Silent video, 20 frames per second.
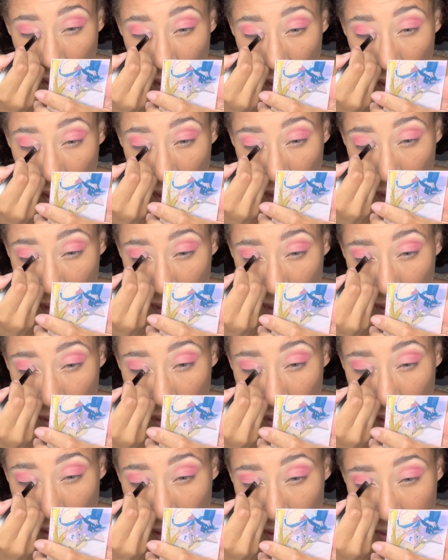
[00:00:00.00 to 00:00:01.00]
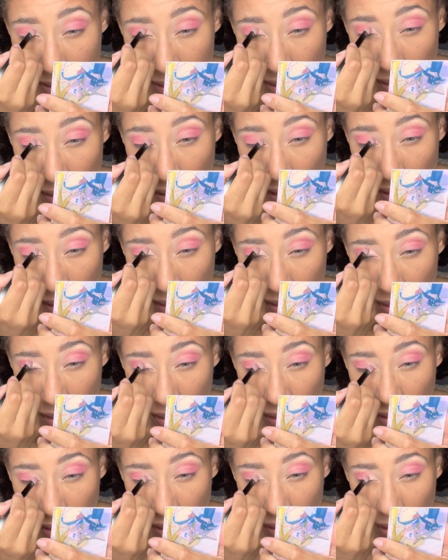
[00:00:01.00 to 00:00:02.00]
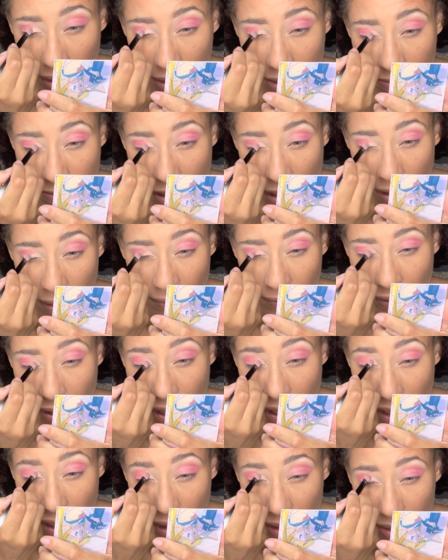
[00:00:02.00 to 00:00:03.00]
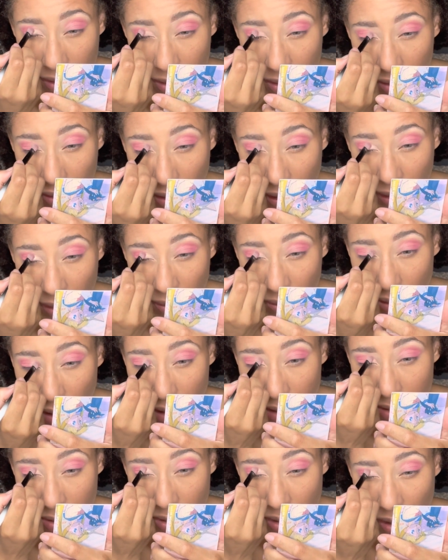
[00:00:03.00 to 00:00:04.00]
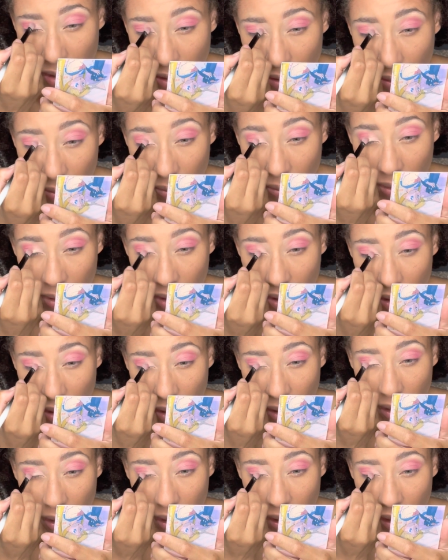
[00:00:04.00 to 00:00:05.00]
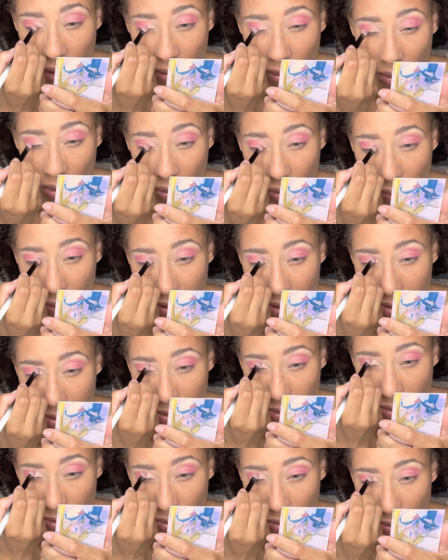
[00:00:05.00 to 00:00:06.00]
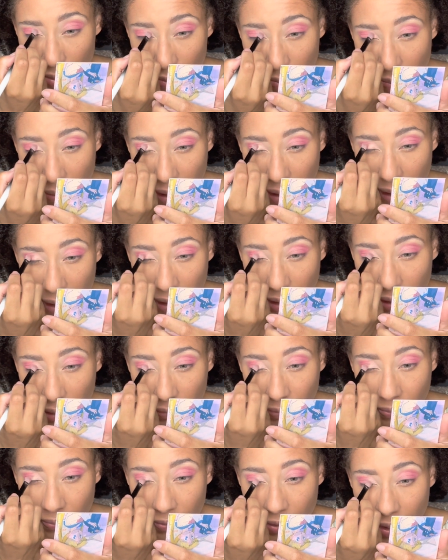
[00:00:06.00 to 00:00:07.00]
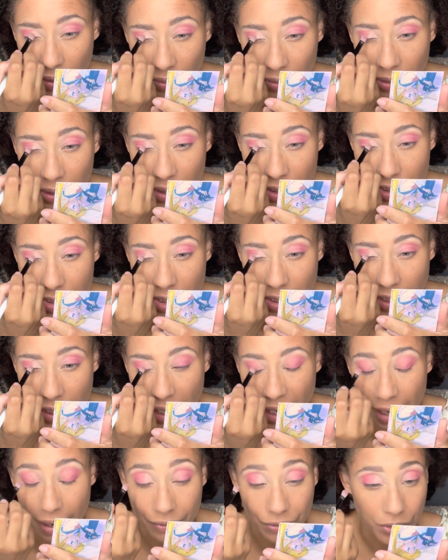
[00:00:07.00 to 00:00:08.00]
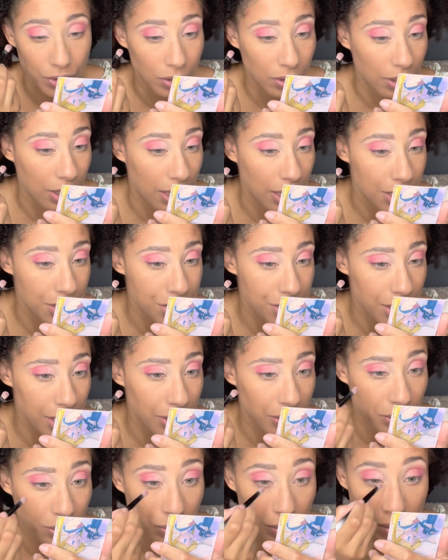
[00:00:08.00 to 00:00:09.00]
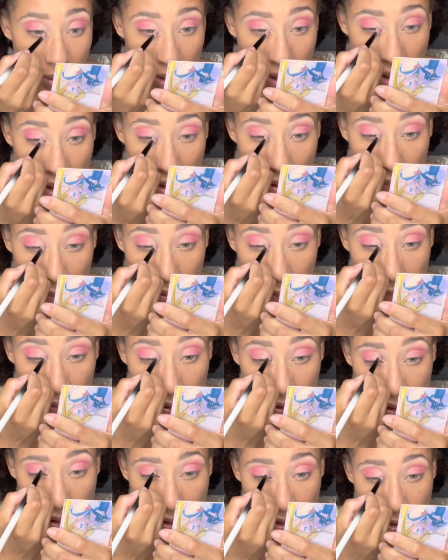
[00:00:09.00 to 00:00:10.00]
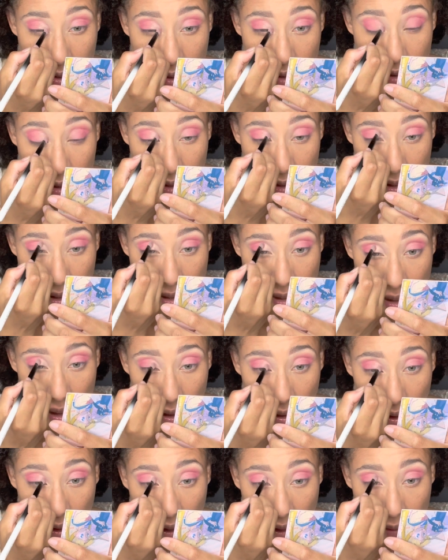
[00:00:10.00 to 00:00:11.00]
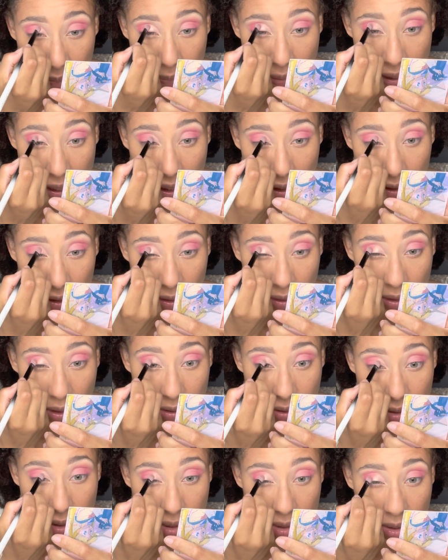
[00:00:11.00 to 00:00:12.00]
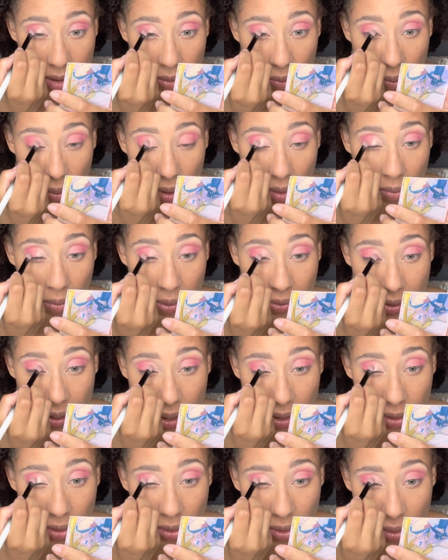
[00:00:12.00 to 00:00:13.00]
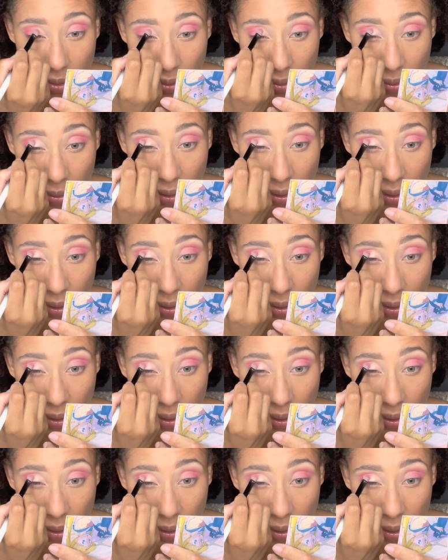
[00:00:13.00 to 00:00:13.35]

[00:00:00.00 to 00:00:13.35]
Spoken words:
like an easy look, as a matter of fact, like you guys know, I always do my foundation after eyeshadow, but because this is such a light palette that's easy to work with, I knew